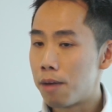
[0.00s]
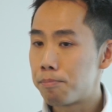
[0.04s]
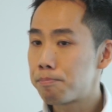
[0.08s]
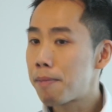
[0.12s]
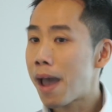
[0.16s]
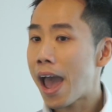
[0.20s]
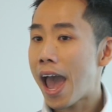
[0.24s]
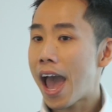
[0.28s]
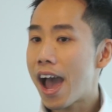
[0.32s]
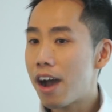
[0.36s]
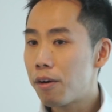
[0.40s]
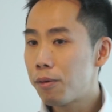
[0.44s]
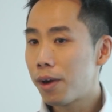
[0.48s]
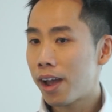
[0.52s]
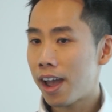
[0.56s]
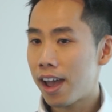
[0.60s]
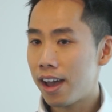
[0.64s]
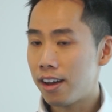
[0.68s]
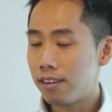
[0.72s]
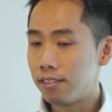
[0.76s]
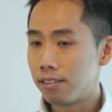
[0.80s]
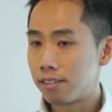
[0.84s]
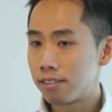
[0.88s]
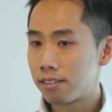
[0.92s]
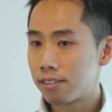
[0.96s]
a
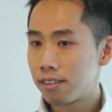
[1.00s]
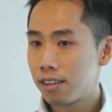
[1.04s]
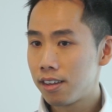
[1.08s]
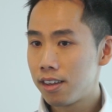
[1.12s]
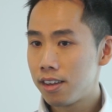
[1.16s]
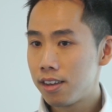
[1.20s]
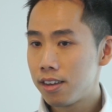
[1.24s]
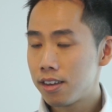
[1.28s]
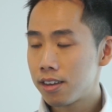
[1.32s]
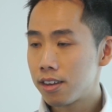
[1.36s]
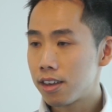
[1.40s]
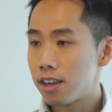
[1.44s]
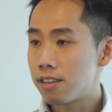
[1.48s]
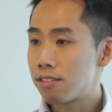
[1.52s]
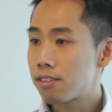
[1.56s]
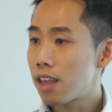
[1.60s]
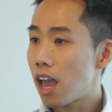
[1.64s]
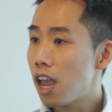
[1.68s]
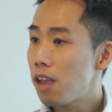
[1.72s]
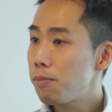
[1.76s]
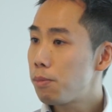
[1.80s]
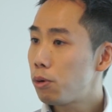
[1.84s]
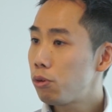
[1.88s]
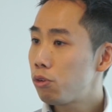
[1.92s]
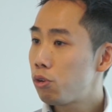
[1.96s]
powerhouse. It's
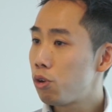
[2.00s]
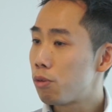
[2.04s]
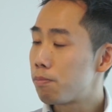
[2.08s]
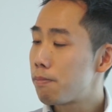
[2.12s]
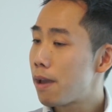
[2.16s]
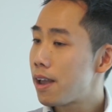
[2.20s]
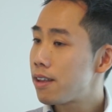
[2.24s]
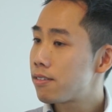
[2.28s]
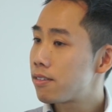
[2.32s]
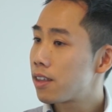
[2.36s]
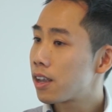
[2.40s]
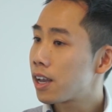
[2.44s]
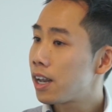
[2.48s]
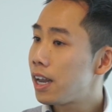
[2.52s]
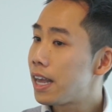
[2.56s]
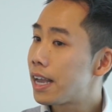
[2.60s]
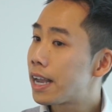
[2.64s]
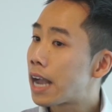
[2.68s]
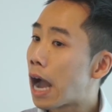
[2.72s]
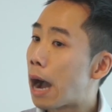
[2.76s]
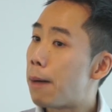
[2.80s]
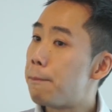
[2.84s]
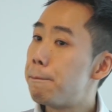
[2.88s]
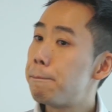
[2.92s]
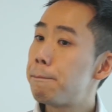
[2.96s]
able to basically
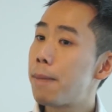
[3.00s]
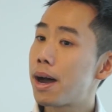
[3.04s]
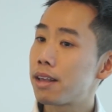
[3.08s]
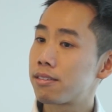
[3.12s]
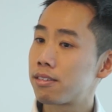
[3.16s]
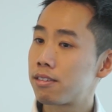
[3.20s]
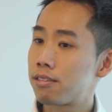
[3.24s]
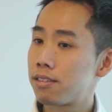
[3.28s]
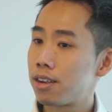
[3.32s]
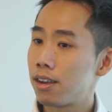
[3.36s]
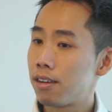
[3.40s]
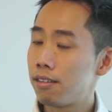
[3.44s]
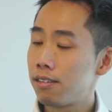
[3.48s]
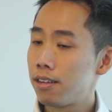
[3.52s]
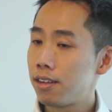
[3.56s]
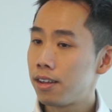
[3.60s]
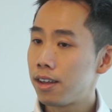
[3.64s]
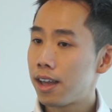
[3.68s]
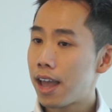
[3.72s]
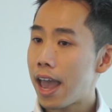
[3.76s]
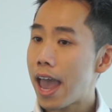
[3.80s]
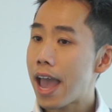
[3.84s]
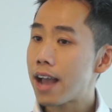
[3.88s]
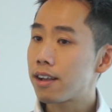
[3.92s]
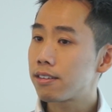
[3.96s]
combust
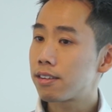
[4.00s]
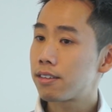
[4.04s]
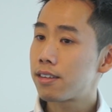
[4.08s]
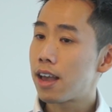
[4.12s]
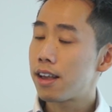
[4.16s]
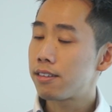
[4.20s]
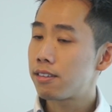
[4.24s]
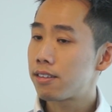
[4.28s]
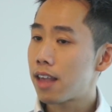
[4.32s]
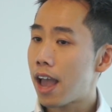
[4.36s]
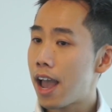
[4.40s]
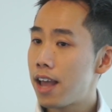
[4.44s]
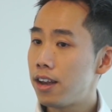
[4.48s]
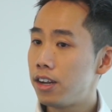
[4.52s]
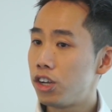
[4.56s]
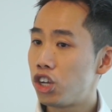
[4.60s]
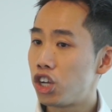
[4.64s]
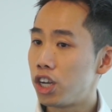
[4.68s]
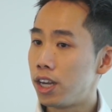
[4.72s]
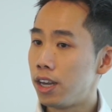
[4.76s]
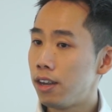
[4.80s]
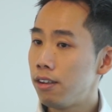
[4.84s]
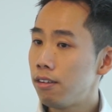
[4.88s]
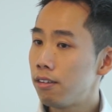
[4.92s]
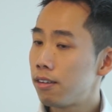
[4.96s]
excess
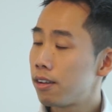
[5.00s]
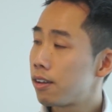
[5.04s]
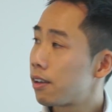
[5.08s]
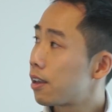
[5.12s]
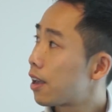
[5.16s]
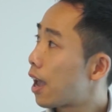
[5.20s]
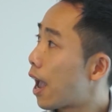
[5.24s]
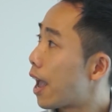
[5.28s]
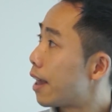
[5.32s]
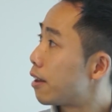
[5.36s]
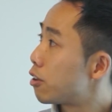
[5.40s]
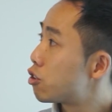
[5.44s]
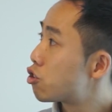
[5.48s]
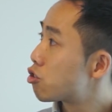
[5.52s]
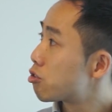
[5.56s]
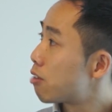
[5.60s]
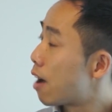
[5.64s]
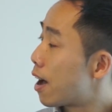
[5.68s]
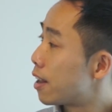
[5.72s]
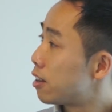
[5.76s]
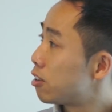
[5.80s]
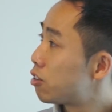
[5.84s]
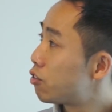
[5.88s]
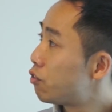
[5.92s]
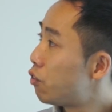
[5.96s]
energy and
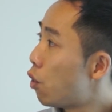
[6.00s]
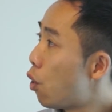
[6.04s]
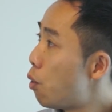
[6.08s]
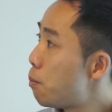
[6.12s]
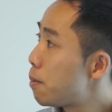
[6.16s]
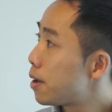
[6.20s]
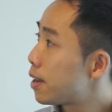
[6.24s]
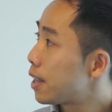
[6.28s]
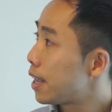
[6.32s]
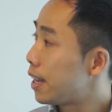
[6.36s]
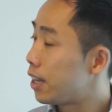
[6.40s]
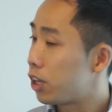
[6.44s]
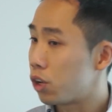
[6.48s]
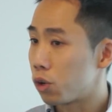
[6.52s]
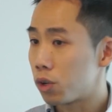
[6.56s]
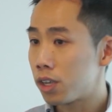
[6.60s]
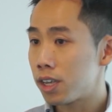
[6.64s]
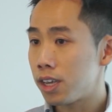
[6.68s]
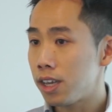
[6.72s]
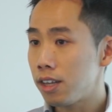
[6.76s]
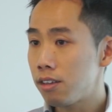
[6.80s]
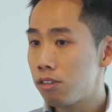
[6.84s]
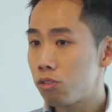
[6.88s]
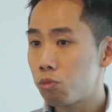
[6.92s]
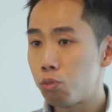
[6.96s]
transform it into
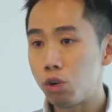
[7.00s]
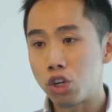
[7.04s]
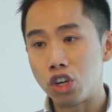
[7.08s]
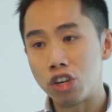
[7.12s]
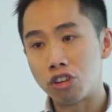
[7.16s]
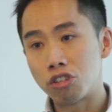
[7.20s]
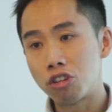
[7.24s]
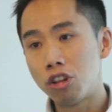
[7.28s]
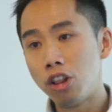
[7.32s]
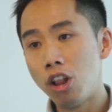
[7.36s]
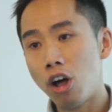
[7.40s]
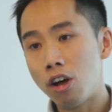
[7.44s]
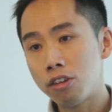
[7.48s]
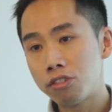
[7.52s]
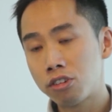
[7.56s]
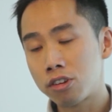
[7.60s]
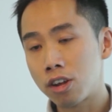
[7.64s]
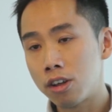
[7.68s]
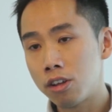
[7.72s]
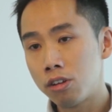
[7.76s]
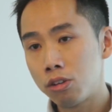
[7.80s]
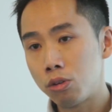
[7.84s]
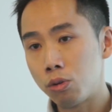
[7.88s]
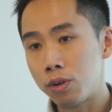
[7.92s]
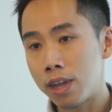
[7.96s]
heat, which is lost
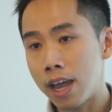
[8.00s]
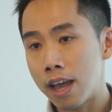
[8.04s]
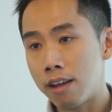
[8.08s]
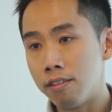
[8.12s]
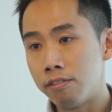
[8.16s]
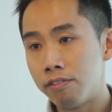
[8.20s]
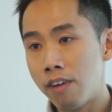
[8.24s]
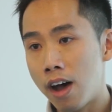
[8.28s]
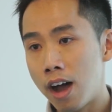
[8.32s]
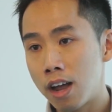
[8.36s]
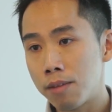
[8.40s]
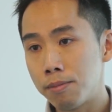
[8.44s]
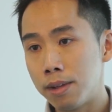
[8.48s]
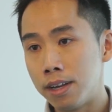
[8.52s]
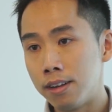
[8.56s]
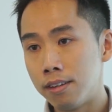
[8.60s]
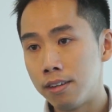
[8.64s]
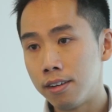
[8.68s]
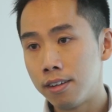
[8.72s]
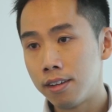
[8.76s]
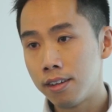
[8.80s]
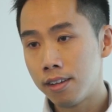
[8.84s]
to the environment.